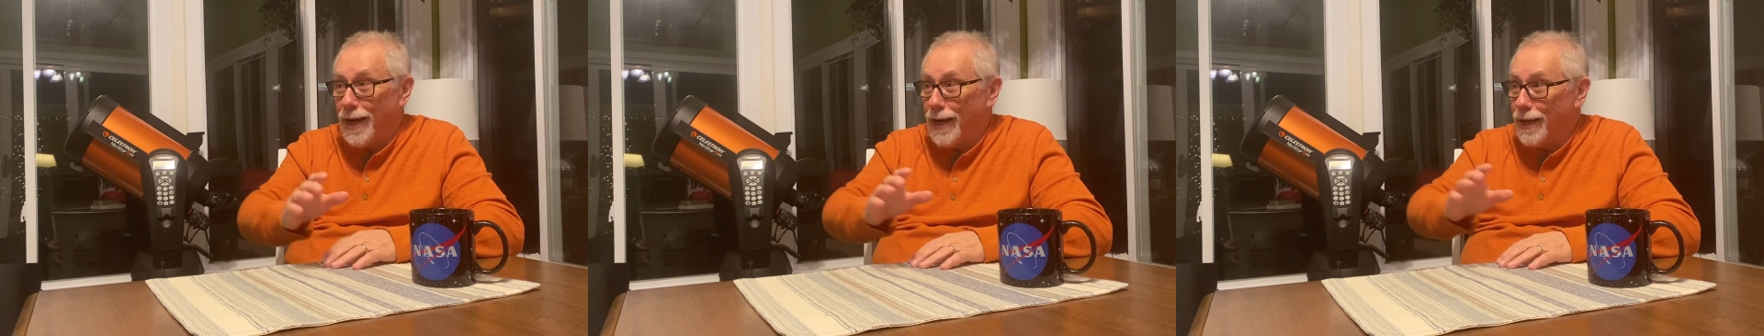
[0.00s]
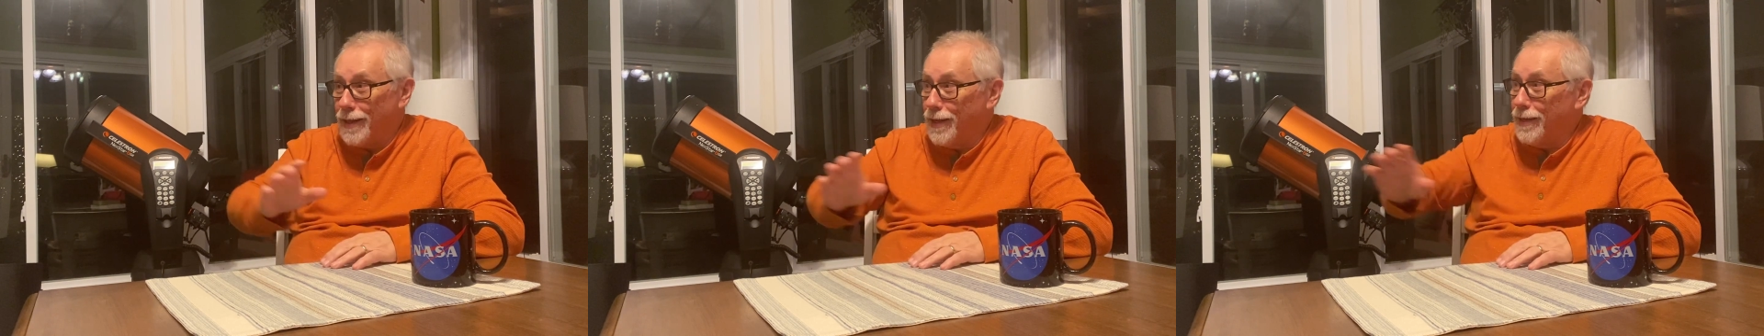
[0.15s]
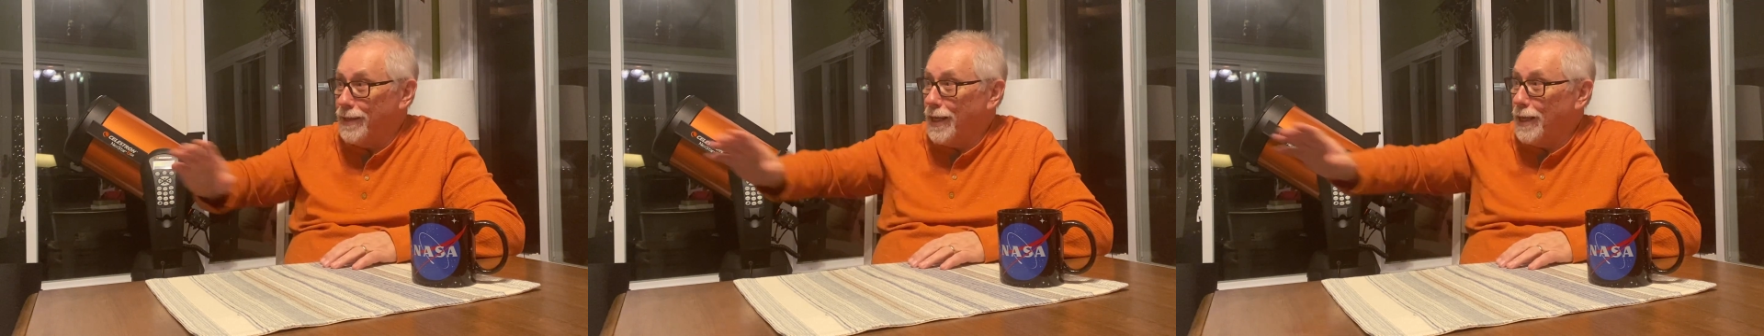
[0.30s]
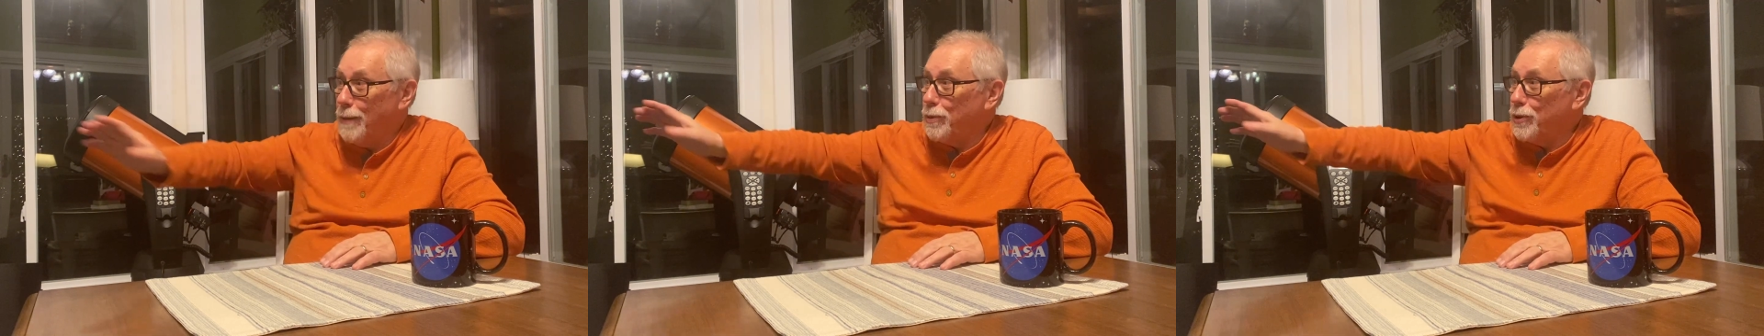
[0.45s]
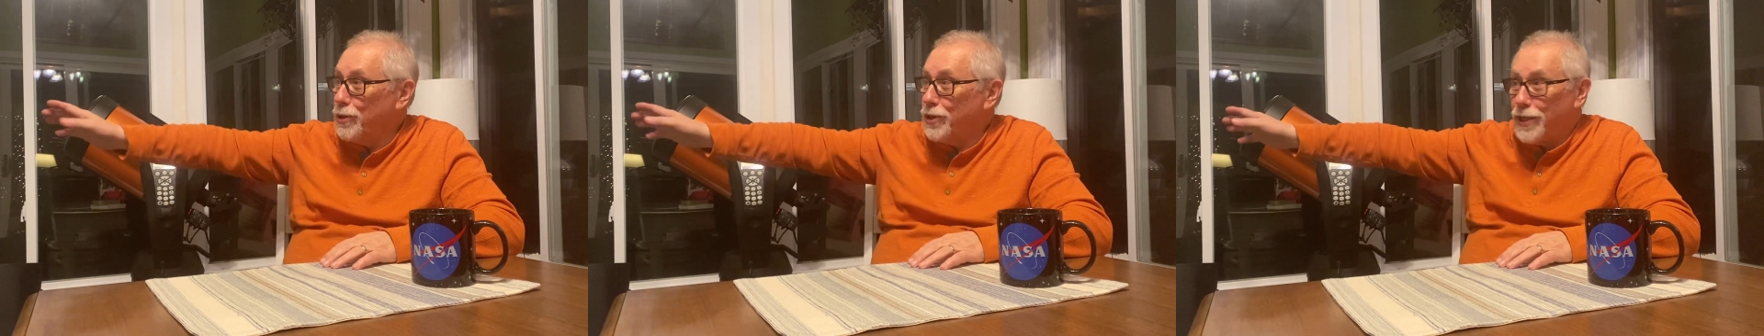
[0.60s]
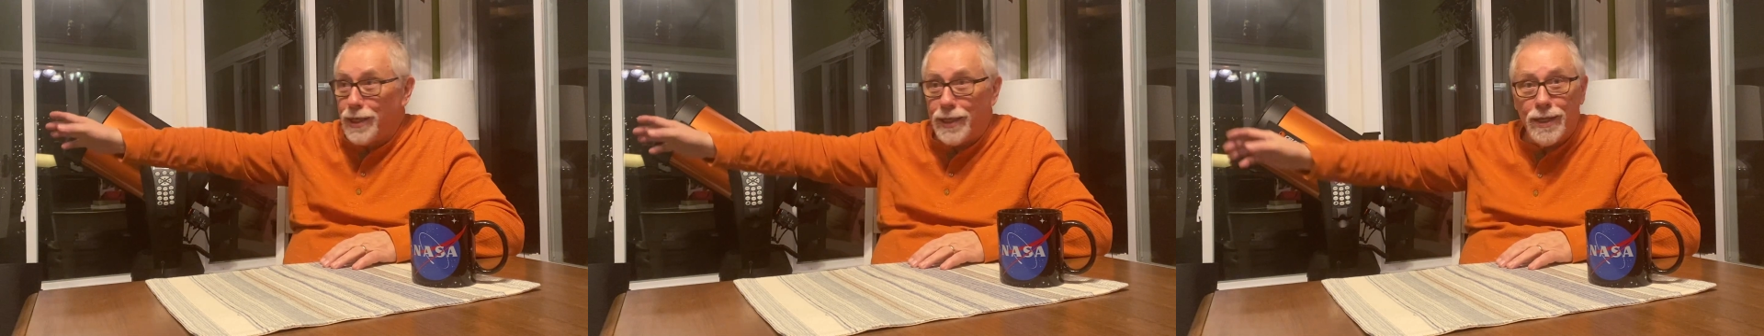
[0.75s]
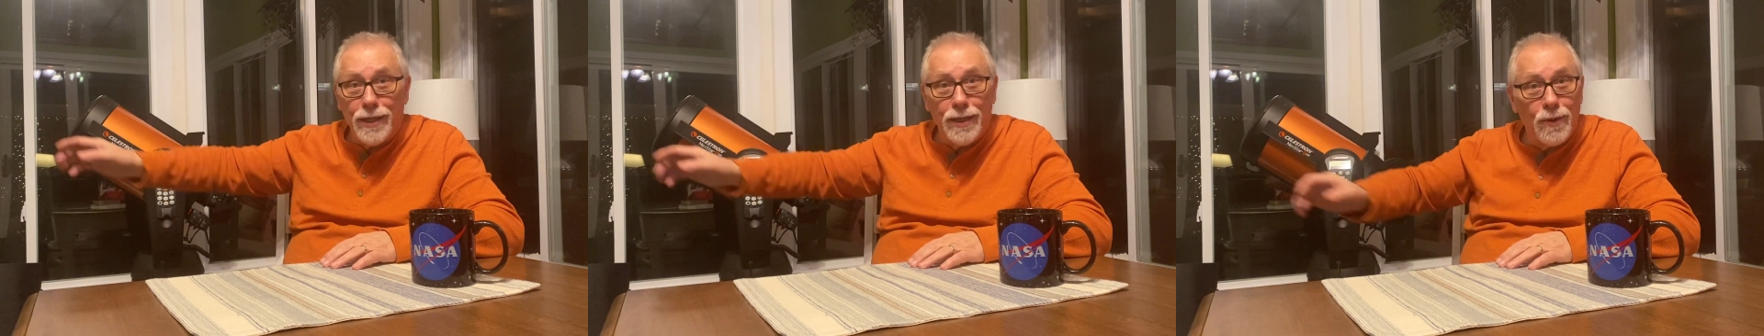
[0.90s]
and then they
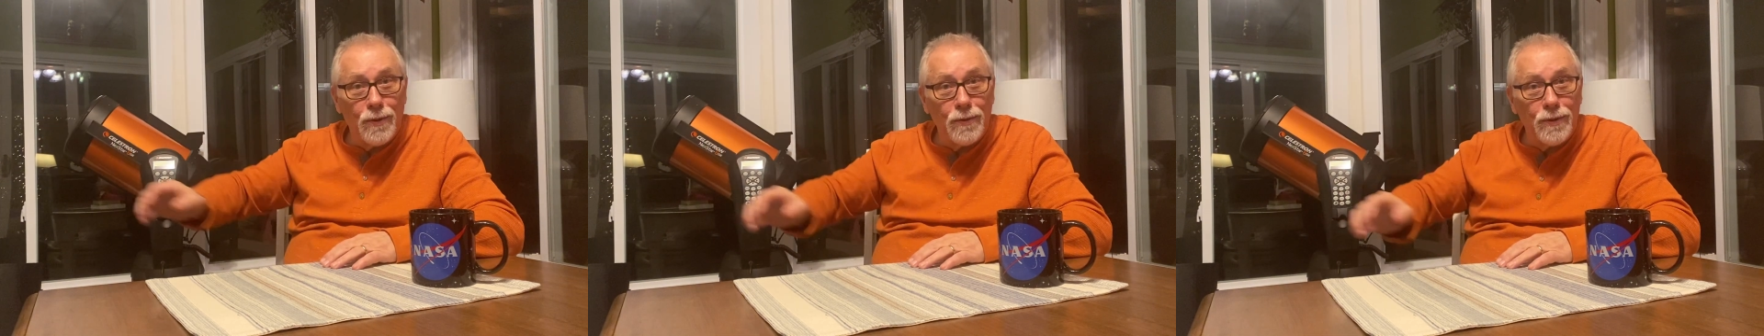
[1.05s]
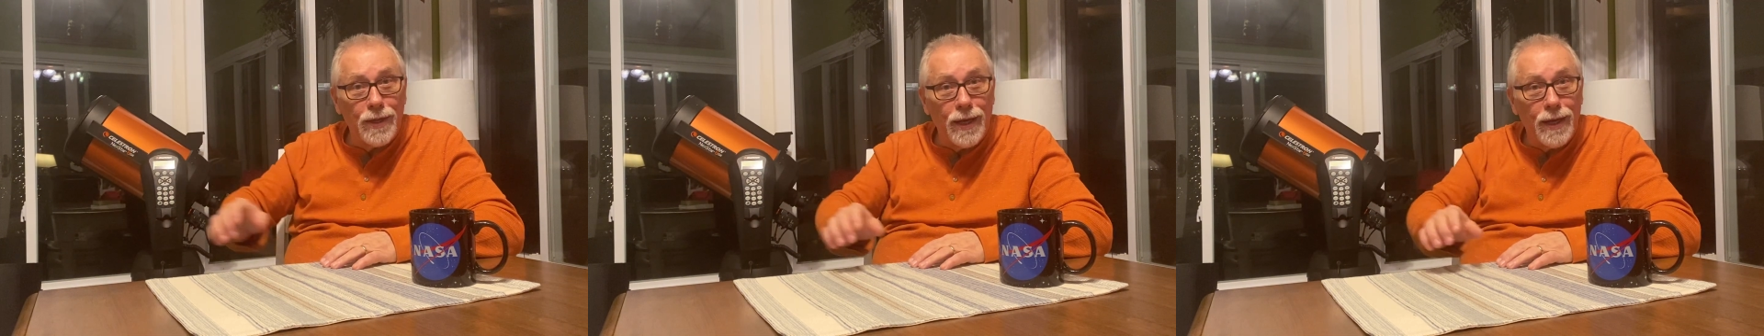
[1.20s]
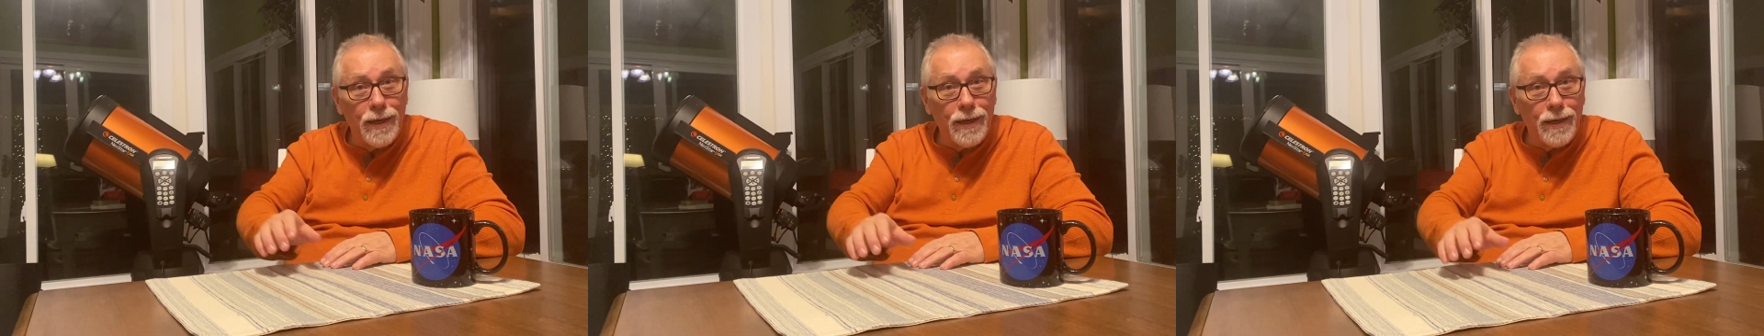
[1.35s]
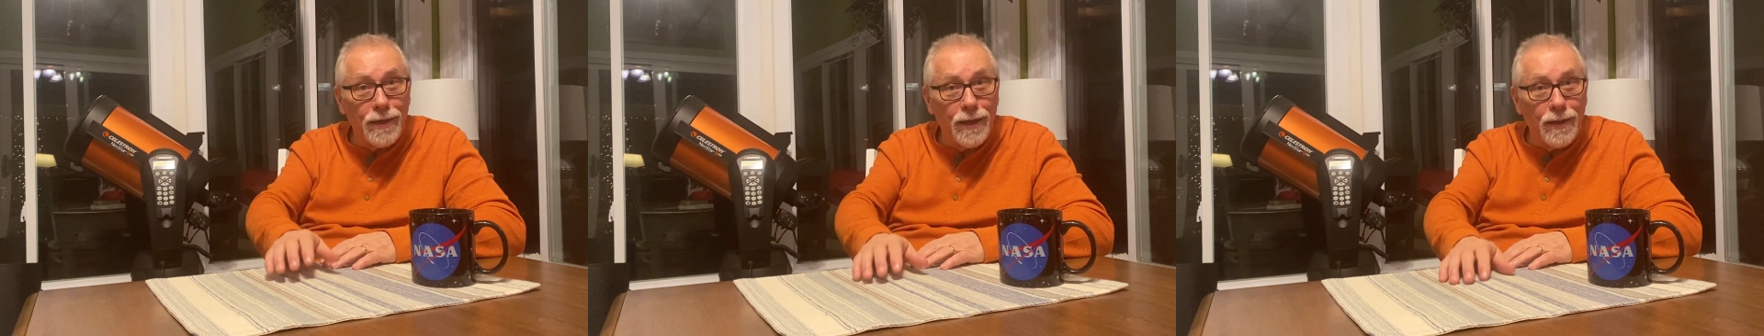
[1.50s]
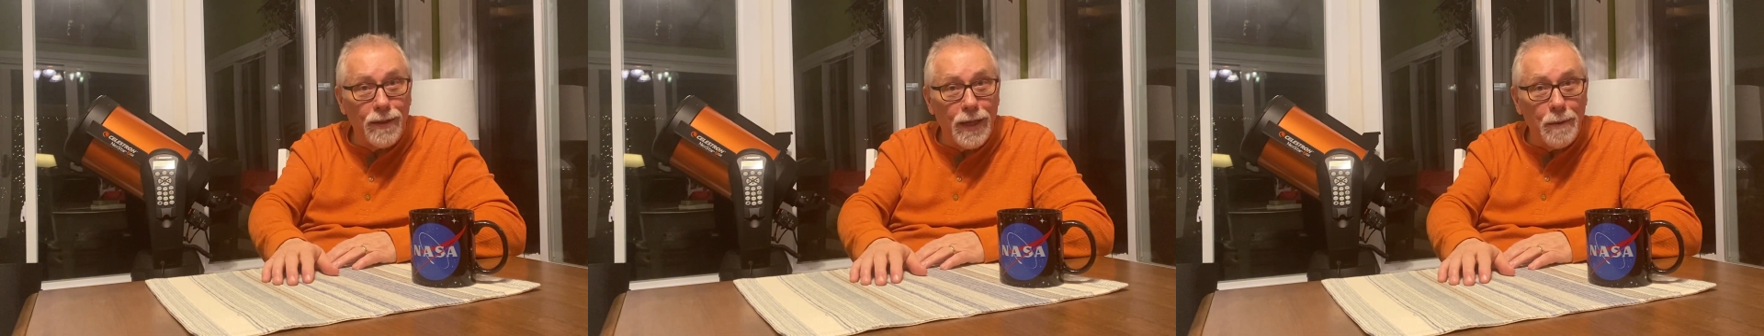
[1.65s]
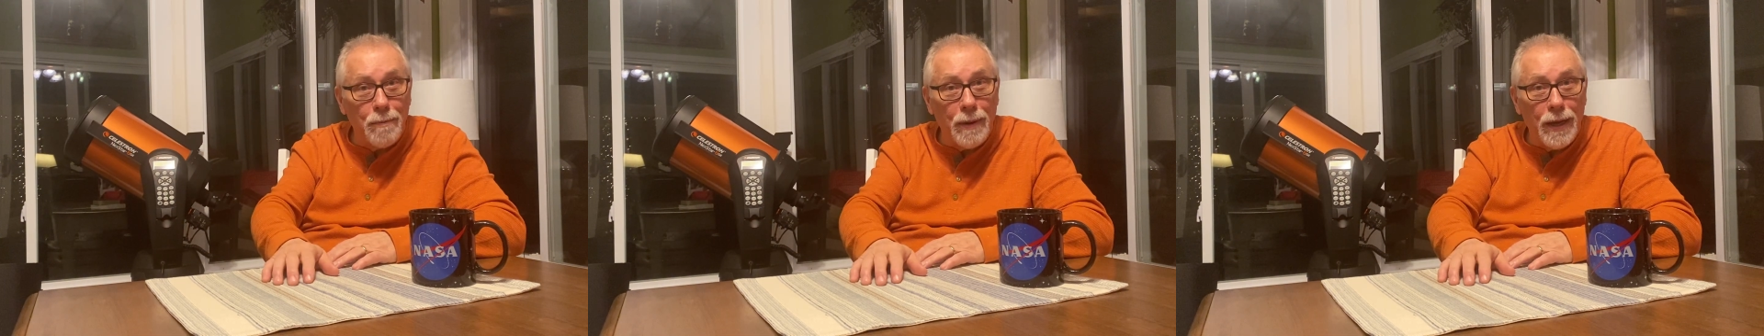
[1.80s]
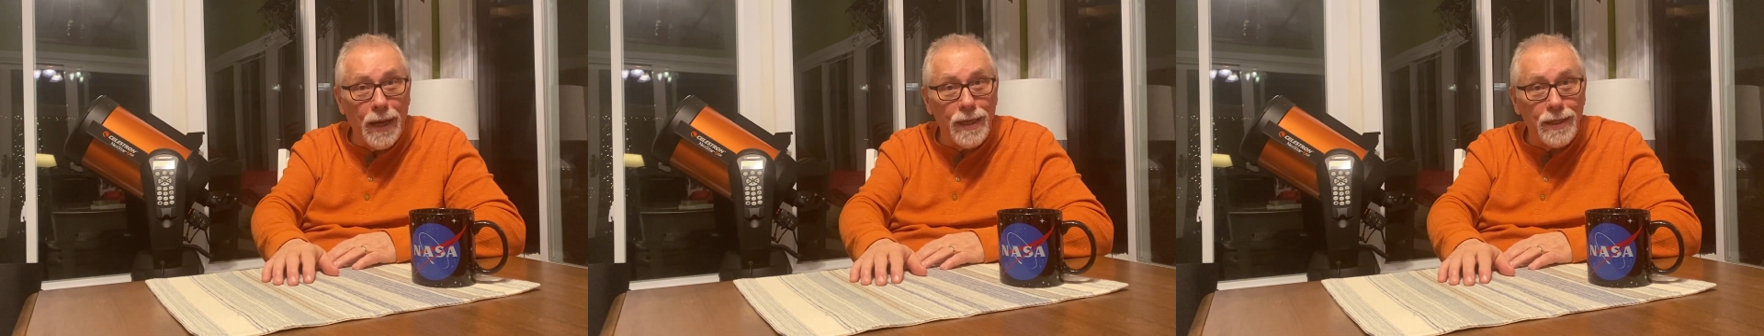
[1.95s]
proceeded on down until
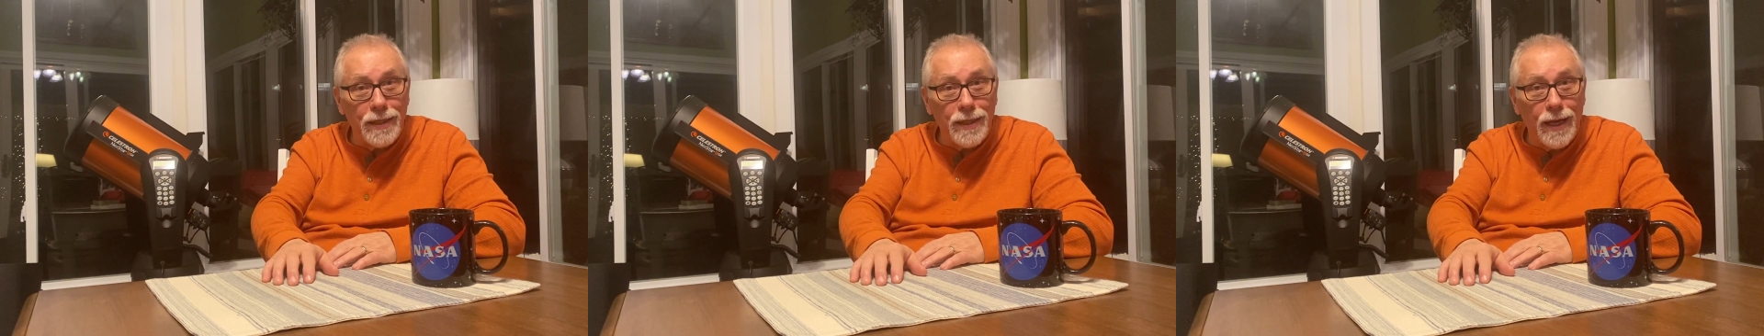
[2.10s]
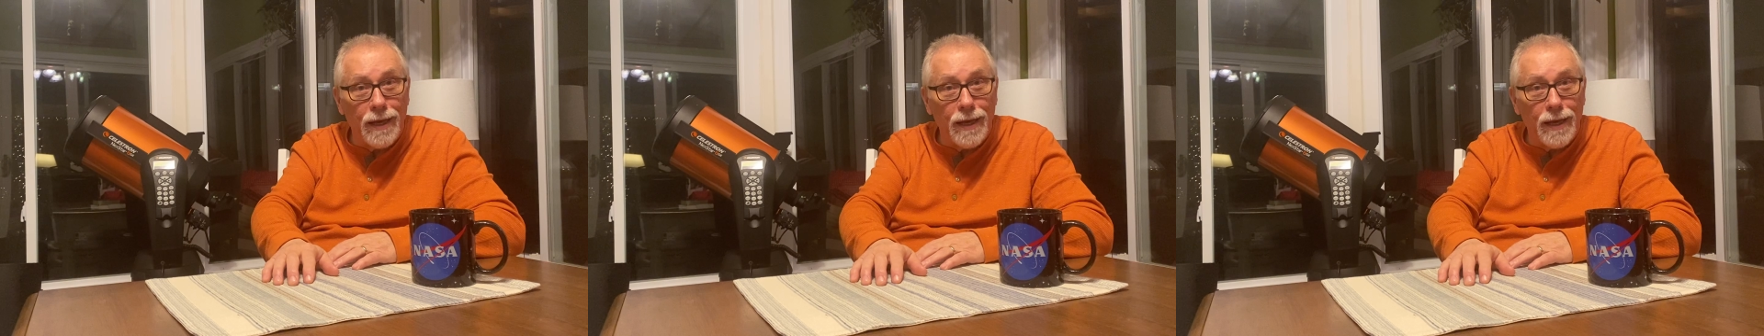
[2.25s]
they passed